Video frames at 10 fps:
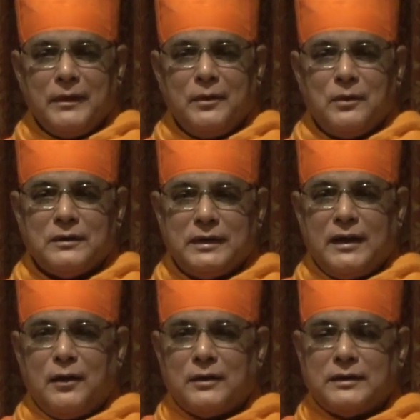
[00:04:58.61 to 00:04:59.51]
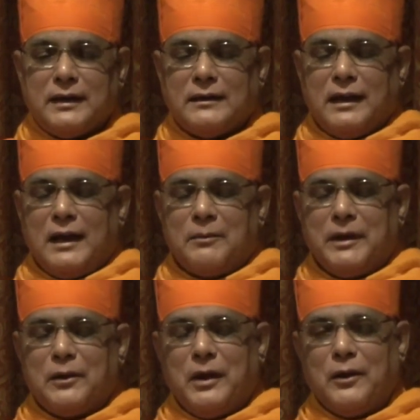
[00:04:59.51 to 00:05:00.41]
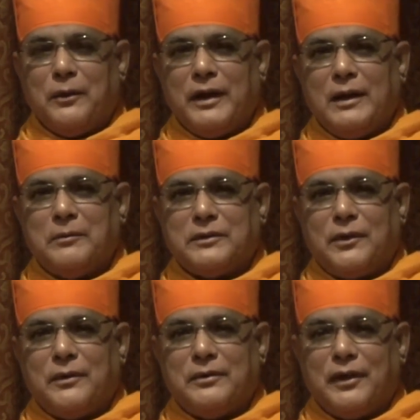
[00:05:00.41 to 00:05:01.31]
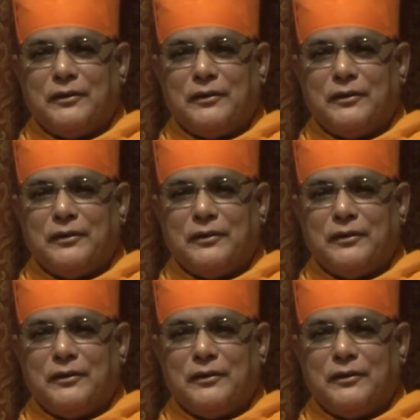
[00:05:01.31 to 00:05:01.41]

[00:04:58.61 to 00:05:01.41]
You don't see a dog sitting there, let me inquire, why I am sorrow.